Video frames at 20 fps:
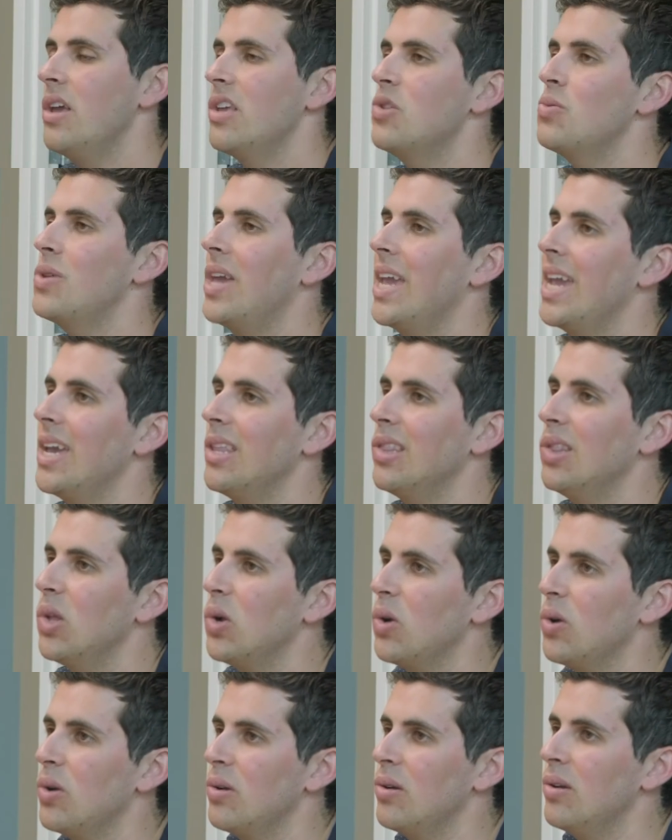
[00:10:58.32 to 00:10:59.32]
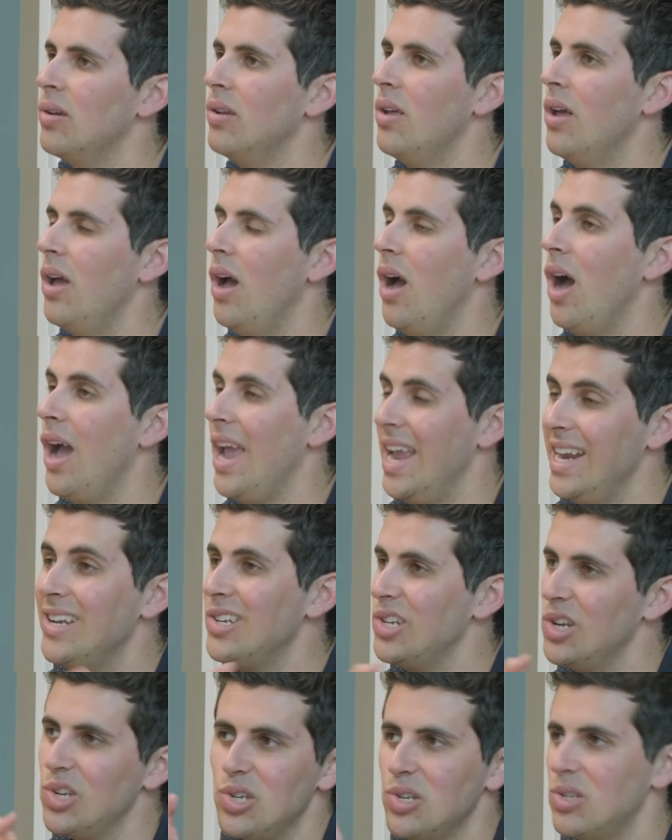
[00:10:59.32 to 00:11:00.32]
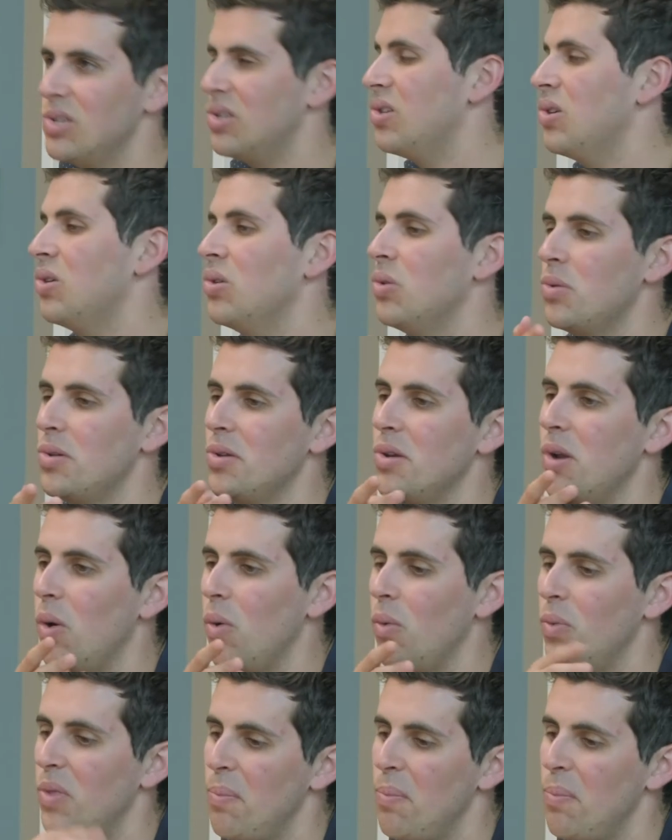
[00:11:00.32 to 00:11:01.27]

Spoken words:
you can learn in addition to, the